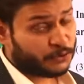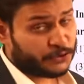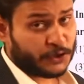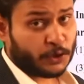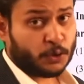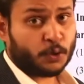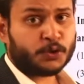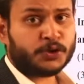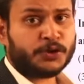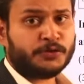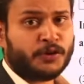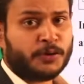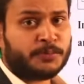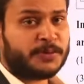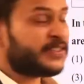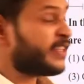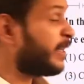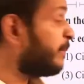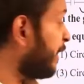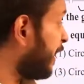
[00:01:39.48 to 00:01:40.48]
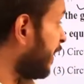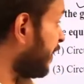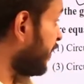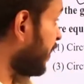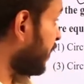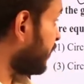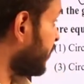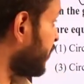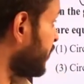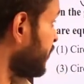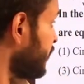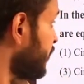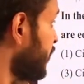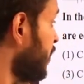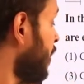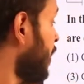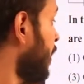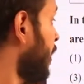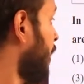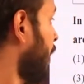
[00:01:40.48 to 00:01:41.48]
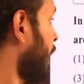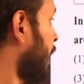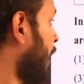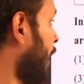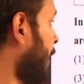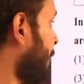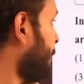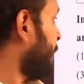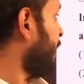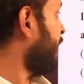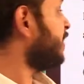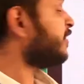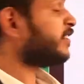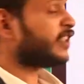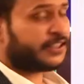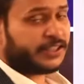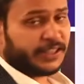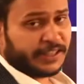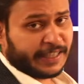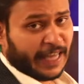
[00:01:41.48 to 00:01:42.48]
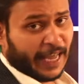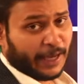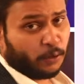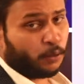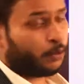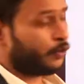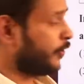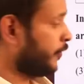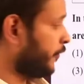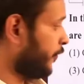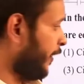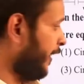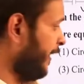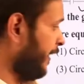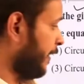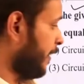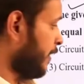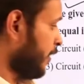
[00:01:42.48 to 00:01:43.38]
was the question from the semiconductors PN junction diode, right?